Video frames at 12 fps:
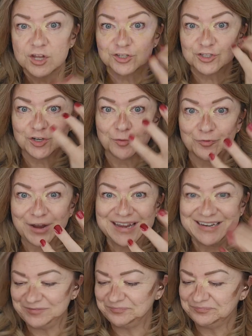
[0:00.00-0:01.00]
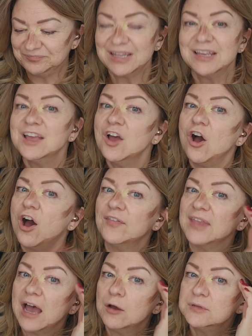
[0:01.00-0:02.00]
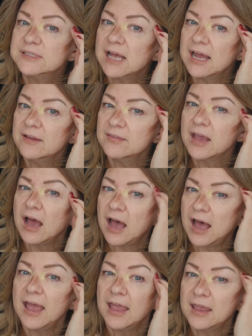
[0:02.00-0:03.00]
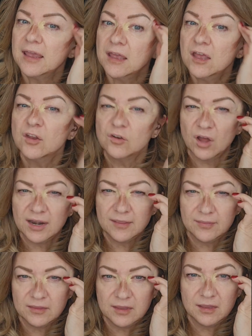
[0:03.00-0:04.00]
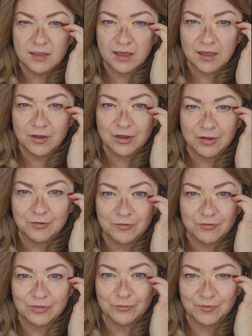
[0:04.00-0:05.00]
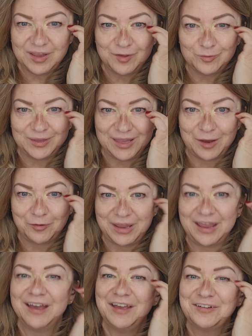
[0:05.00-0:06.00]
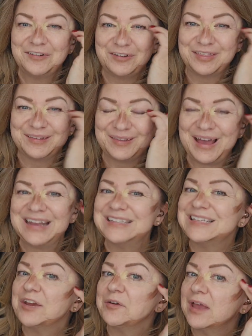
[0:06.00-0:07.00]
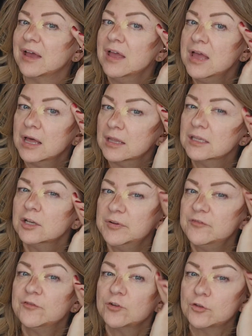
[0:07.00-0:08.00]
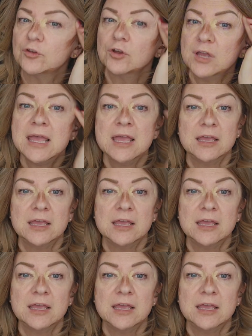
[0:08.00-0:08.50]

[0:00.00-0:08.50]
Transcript: just to brighten. On the outside of the eye, not in the wrinkly area, or the lines area, a little bit further.